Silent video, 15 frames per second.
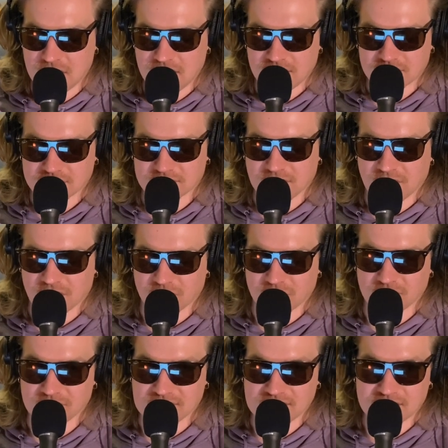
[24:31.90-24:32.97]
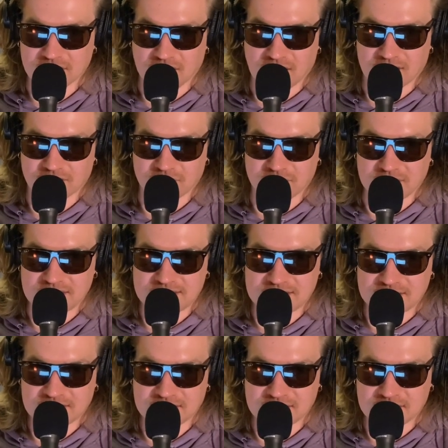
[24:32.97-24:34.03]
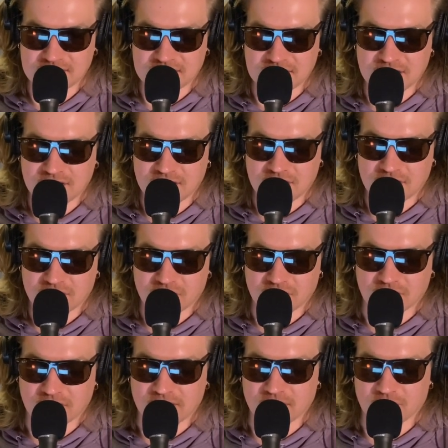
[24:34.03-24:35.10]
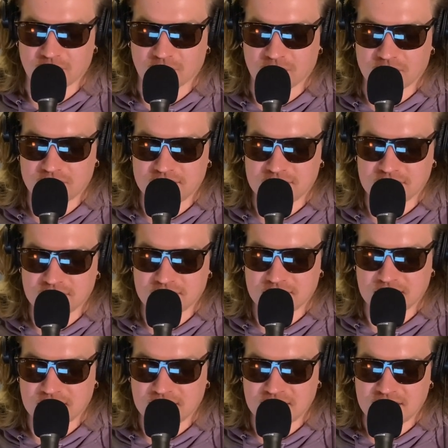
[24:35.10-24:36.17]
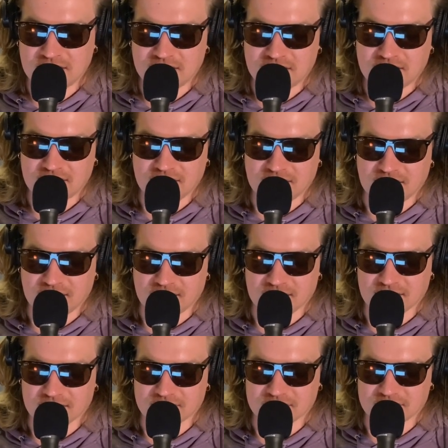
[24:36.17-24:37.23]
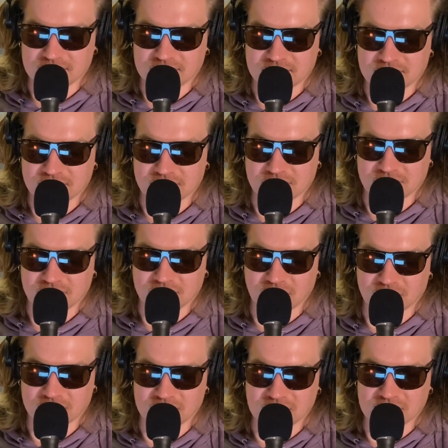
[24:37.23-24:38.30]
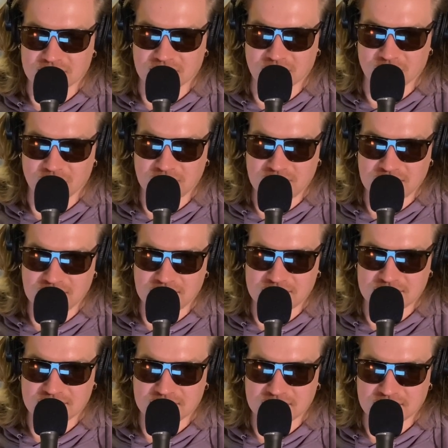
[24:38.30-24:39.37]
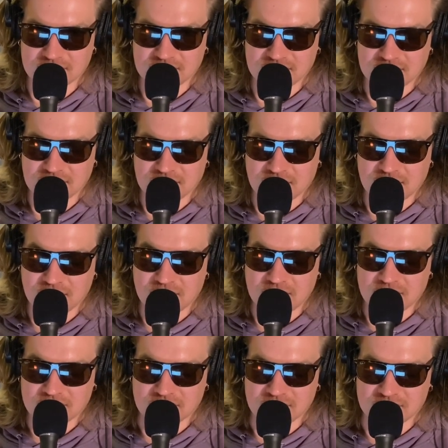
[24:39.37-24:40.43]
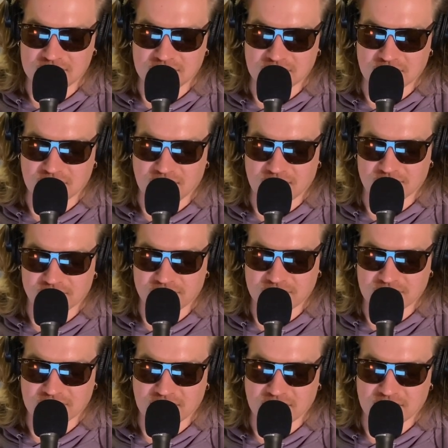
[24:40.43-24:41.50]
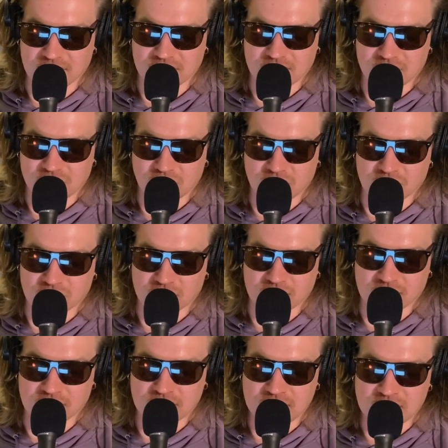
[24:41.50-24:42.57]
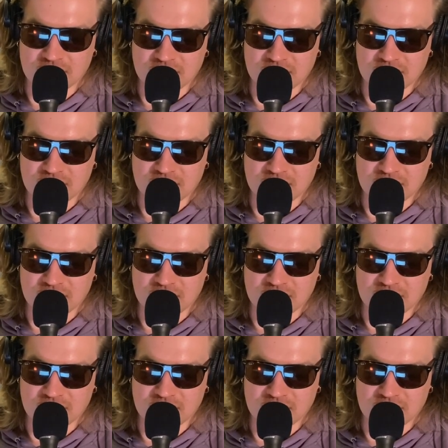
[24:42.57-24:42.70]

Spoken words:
So if we eat a lot of meat around the world, and those things that we eat need to eat a lot of things like corn